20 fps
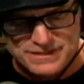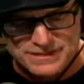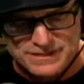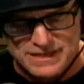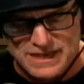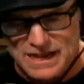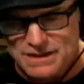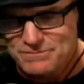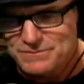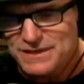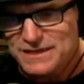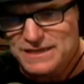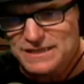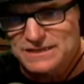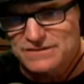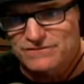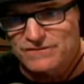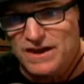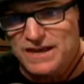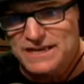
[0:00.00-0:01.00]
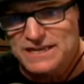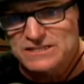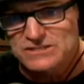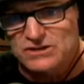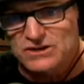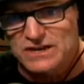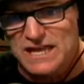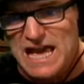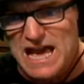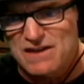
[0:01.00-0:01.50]
I'm thinking the Vikings are
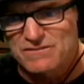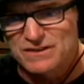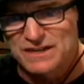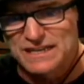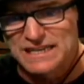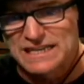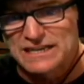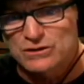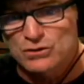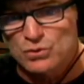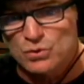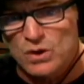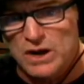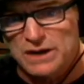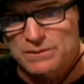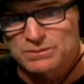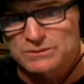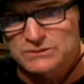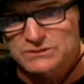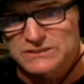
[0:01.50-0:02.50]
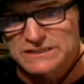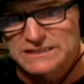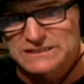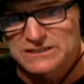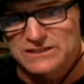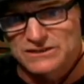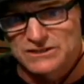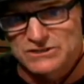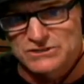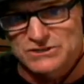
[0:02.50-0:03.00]
going to have an incredible
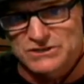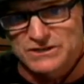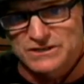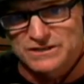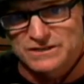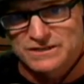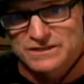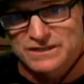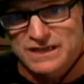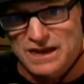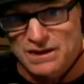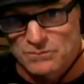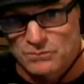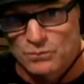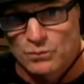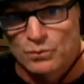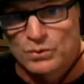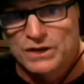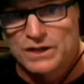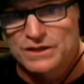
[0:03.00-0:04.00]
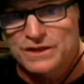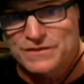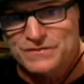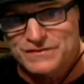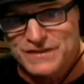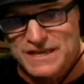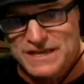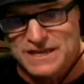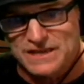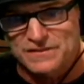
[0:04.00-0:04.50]
season this year. I'm really
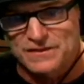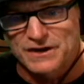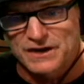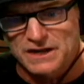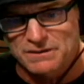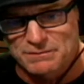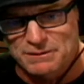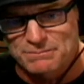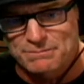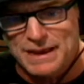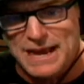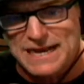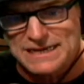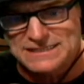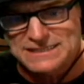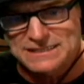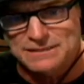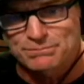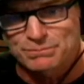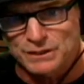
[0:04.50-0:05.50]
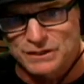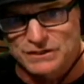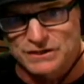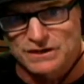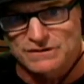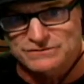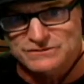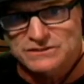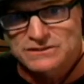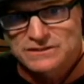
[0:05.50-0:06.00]
thinking they're coming back to the
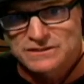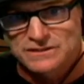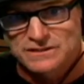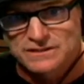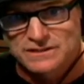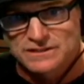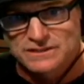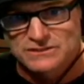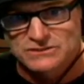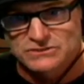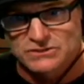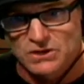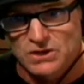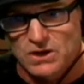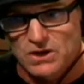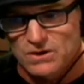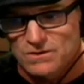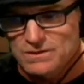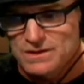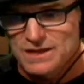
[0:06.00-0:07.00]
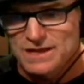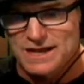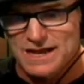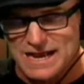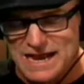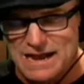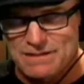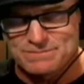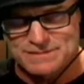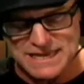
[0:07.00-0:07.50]
playoffs. So
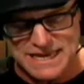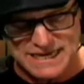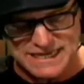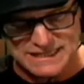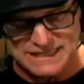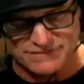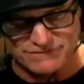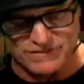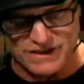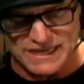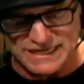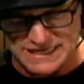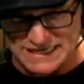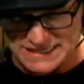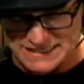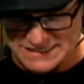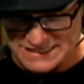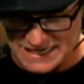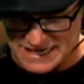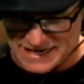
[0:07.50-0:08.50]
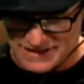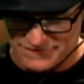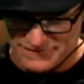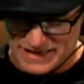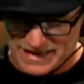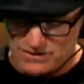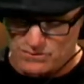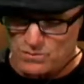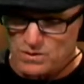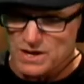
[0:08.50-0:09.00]
I'm taking the Vikings on
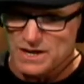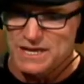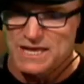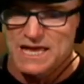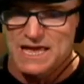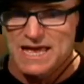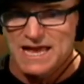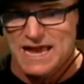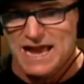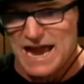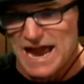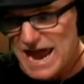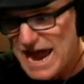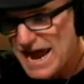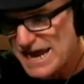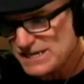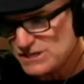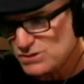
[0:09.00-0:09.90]
that one as